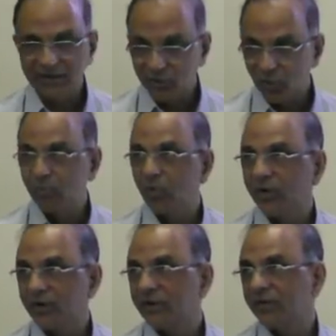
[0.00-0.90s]
there is no
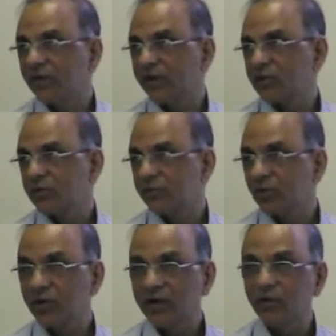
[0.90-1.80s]
point in these lectures
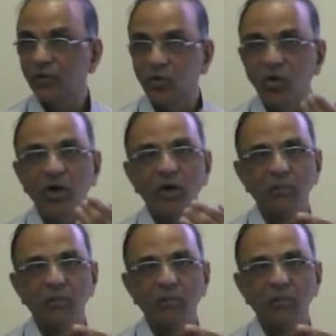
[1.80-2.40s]
because I give you